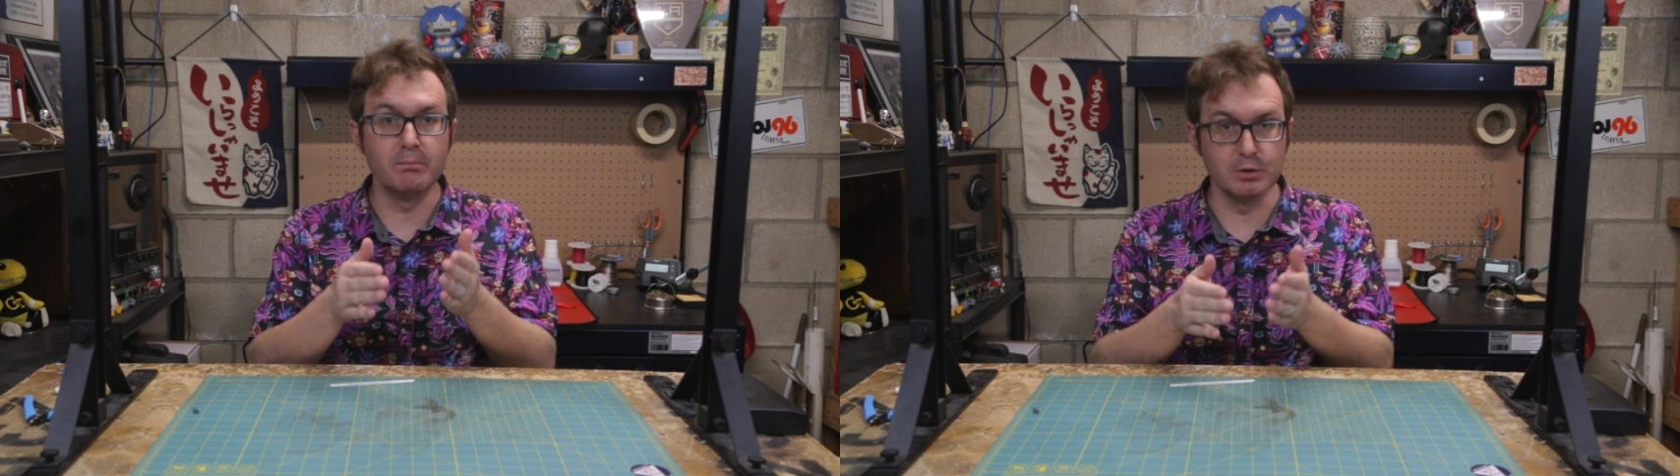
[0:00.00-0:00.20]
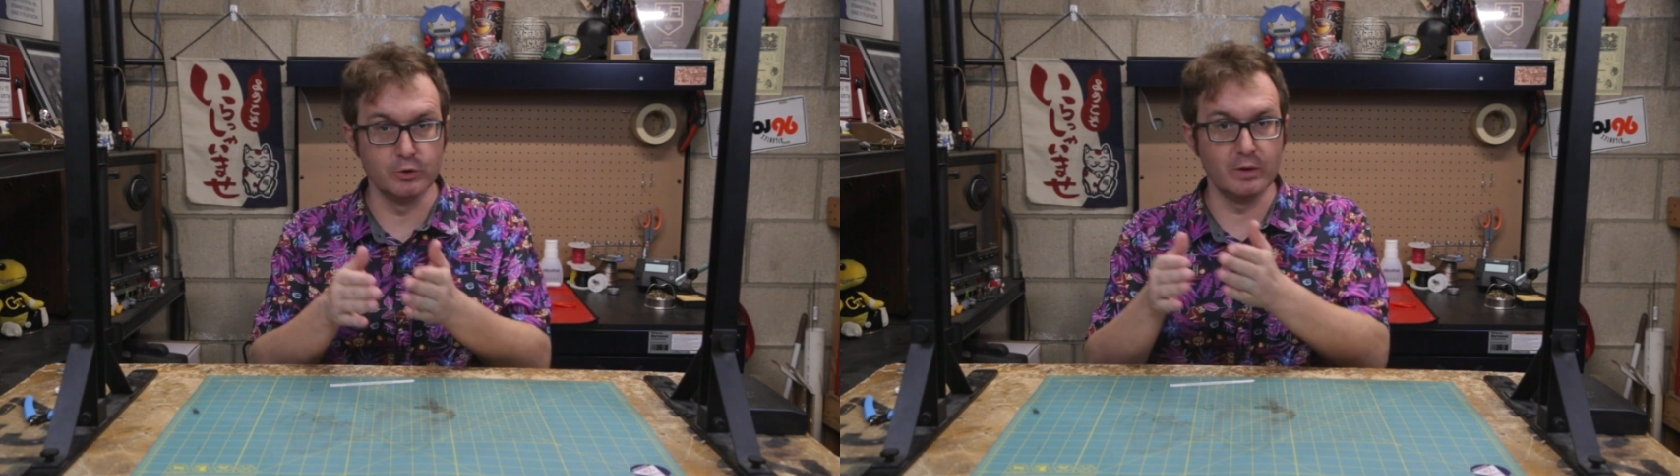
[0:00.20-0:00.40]

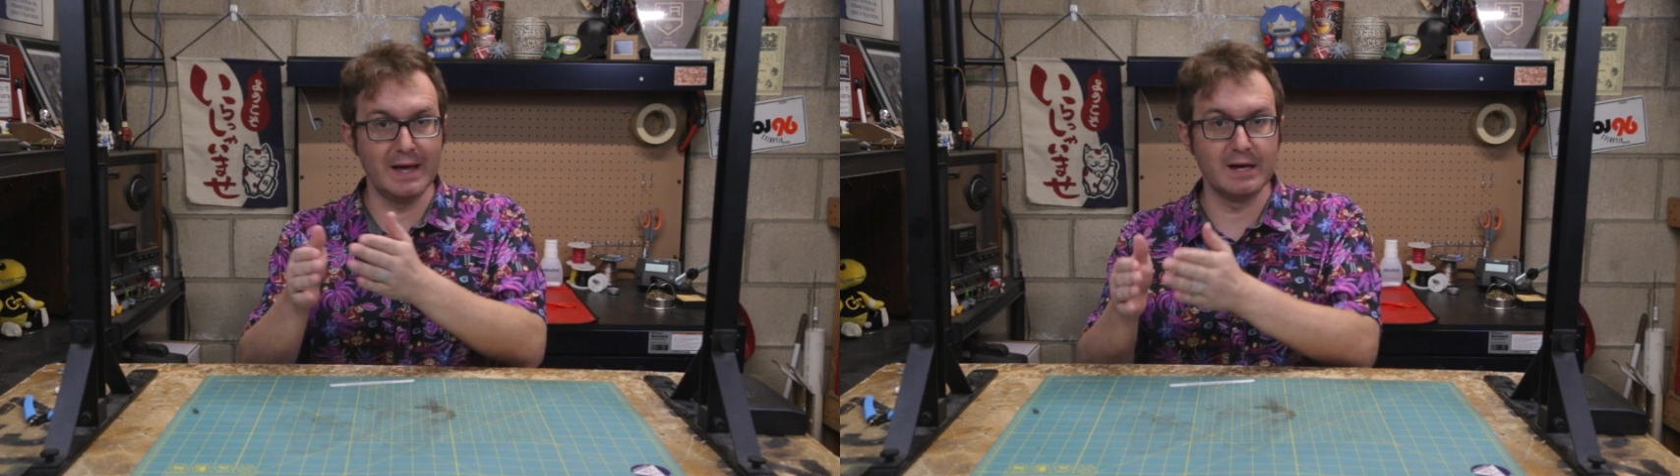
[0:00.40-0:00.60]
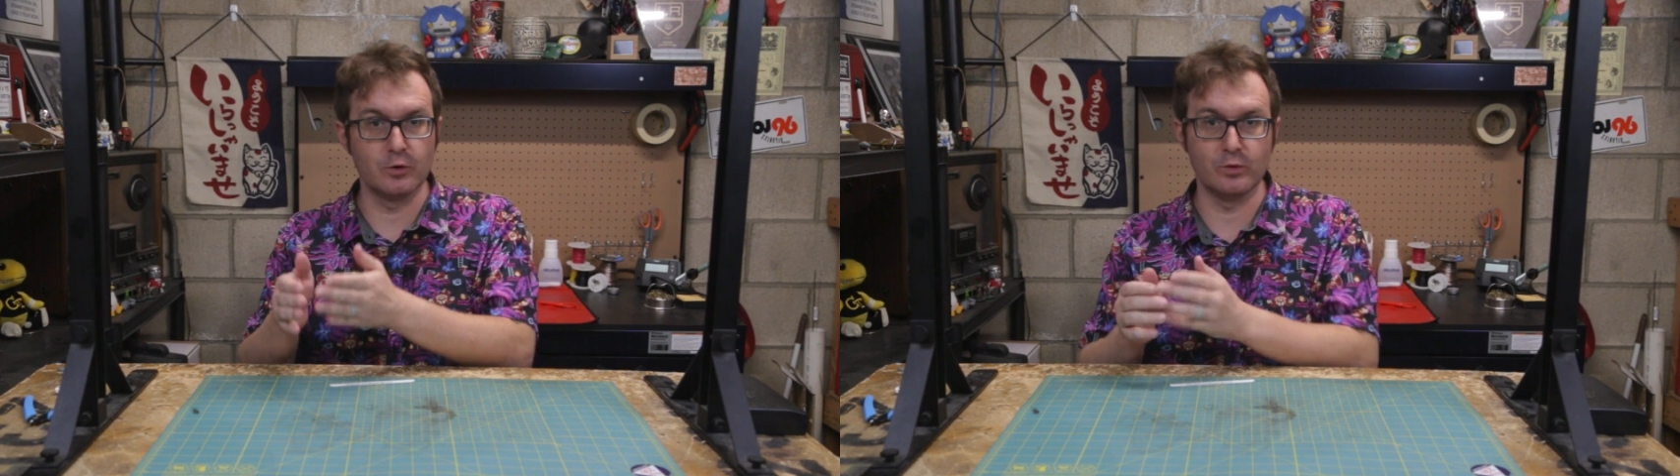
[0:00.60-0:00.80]
blue,
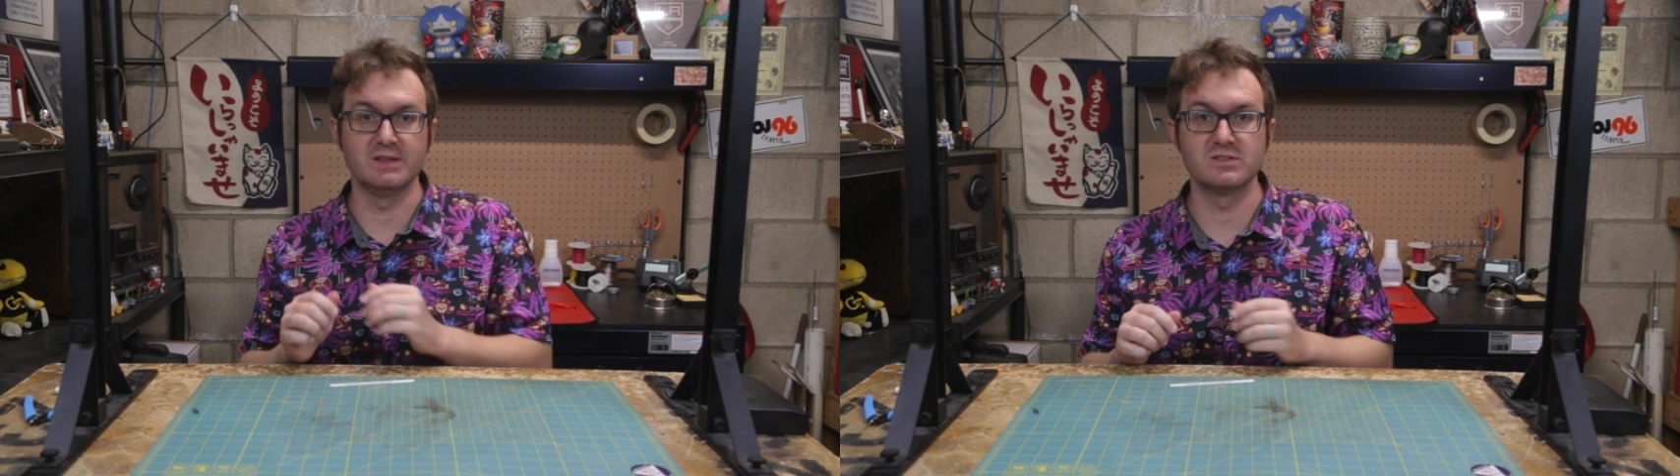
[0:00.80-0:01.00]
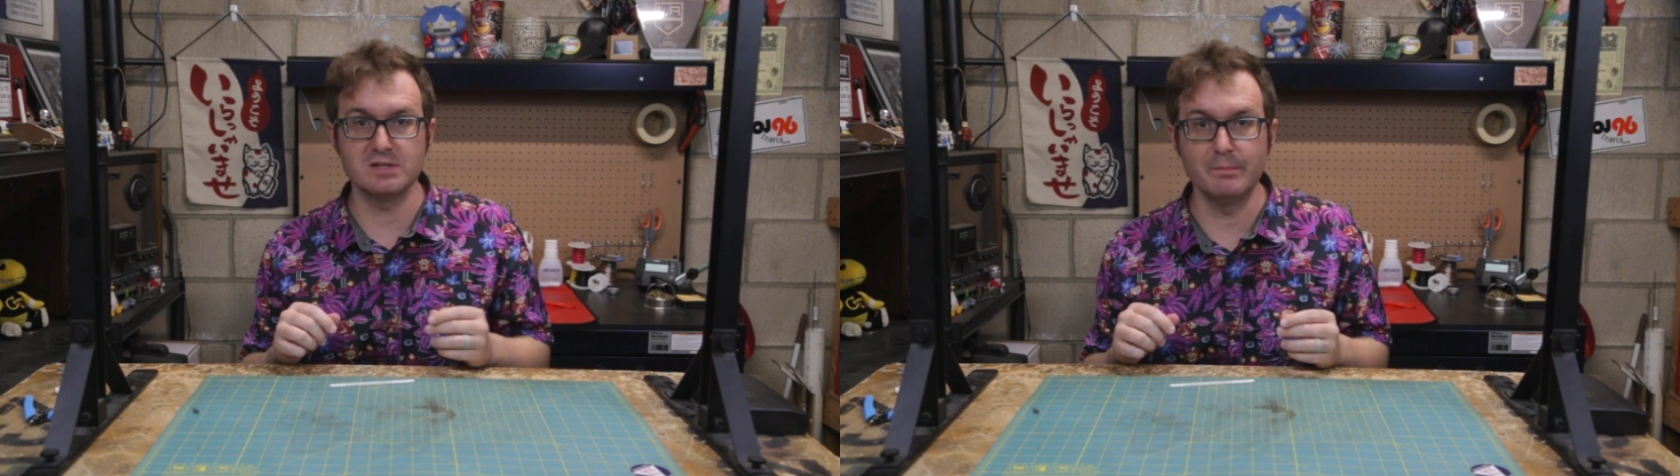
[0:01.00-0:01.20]
and
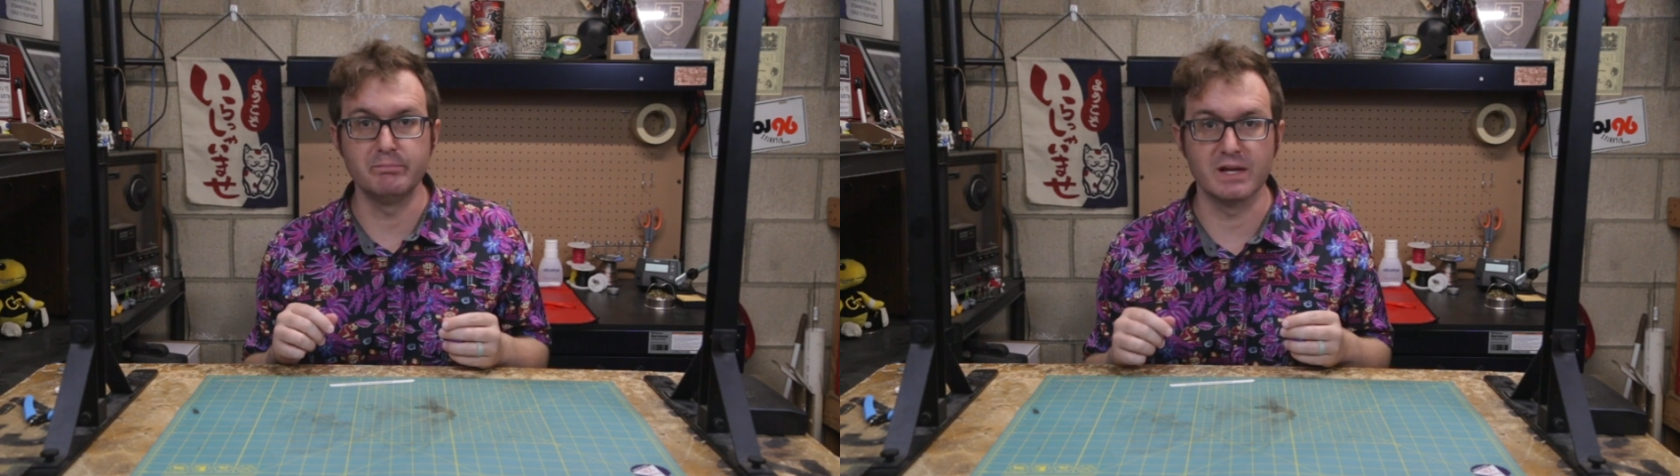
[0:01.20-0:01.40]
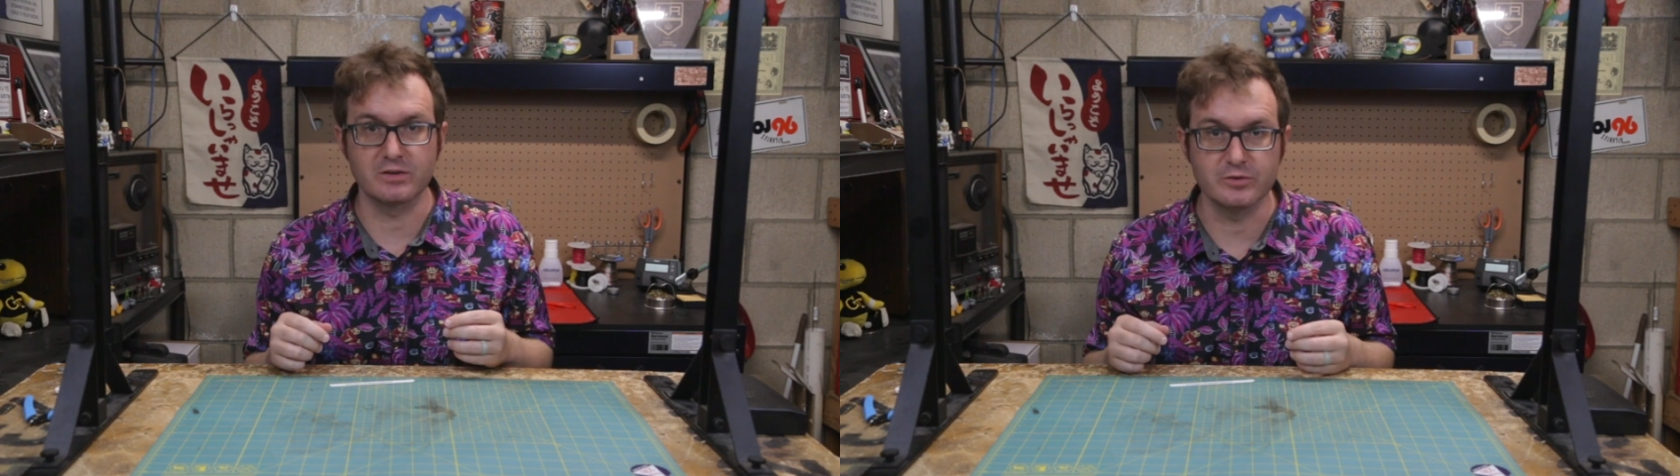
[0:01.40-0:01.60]
green
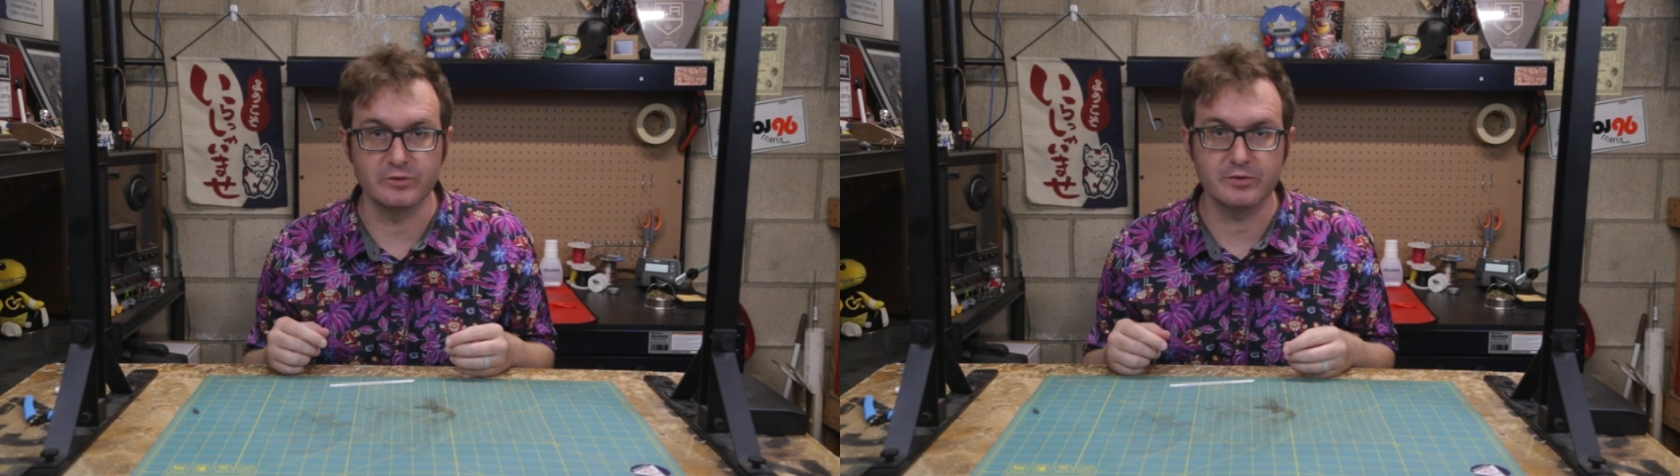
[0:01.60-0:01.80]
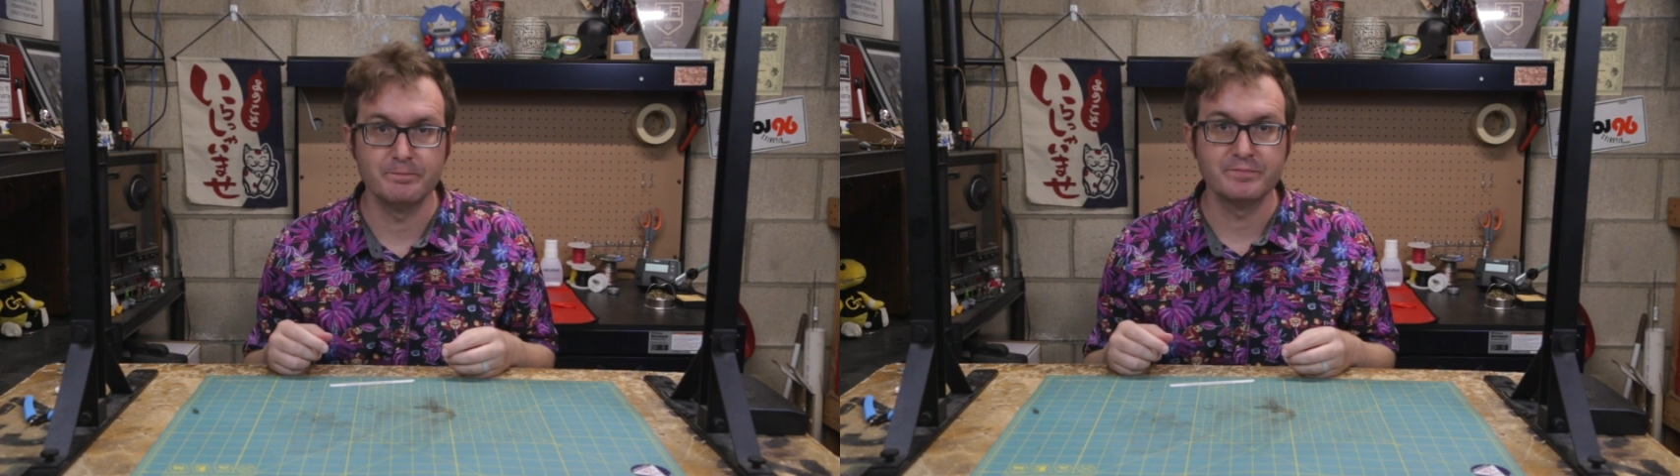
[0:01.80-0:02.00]

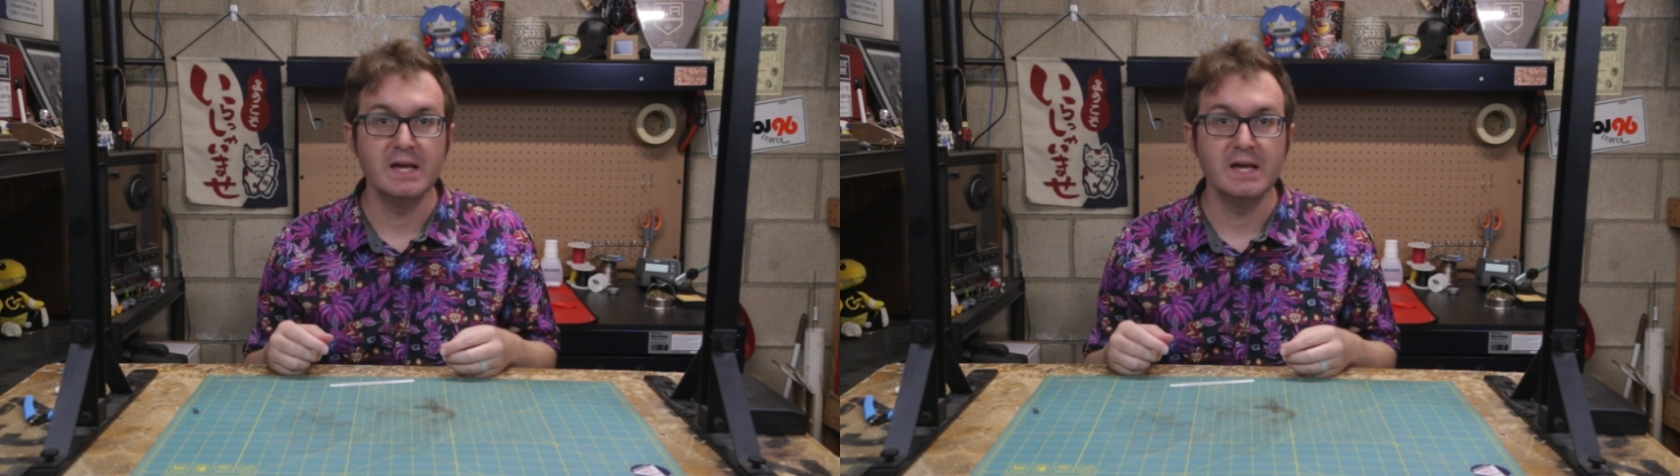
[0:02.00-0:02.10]
subpixels.